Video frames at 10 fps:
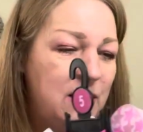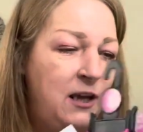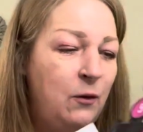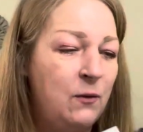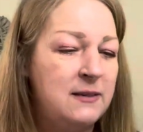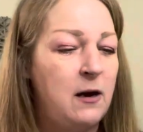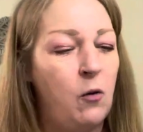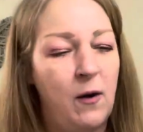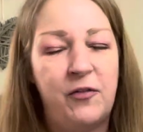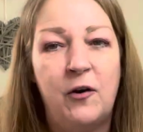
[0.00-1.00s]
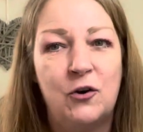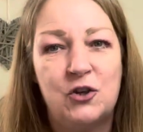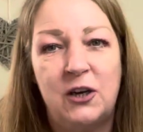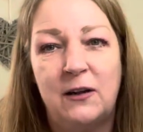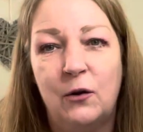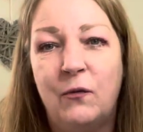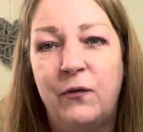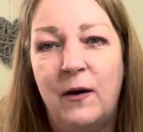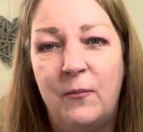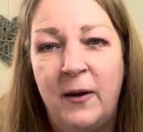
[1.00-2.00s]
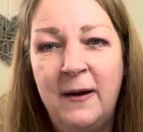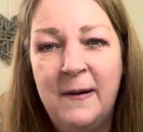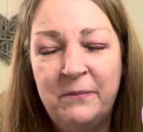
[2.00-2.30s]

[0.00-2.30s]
cute as out. I thought she'd love them.